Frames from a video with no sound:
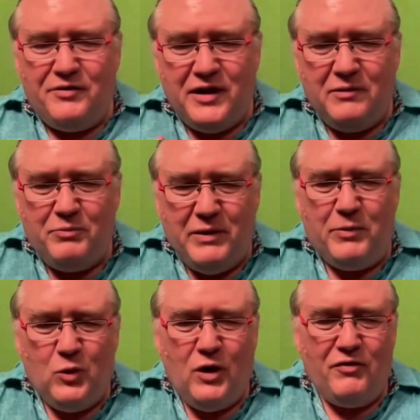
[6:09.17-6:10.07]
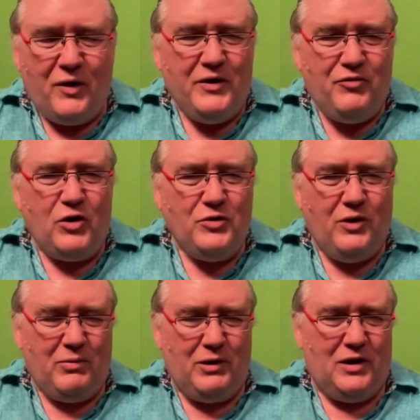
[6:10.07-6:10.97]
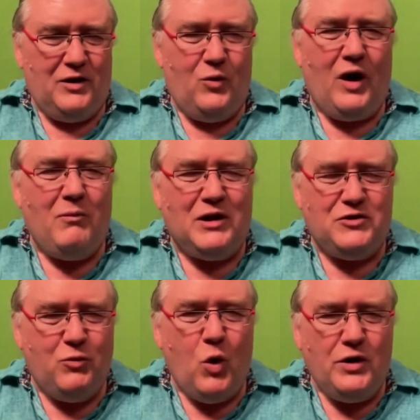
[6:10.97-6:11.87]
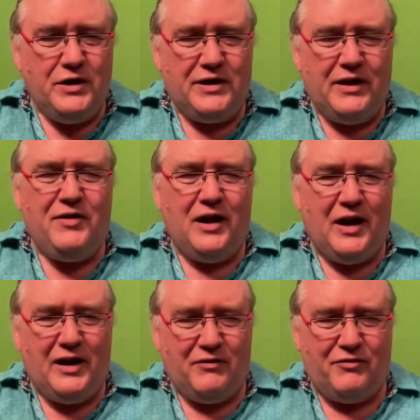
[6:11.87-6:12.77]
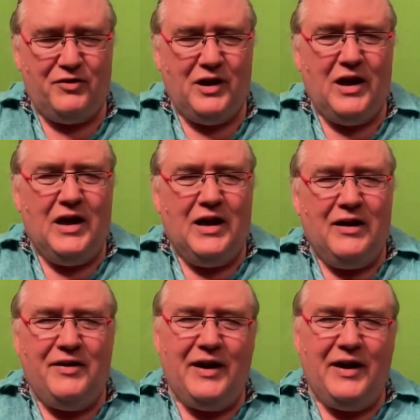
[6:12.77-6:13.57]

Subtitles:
think people who are very vulnerable, who are much wounded in their life, they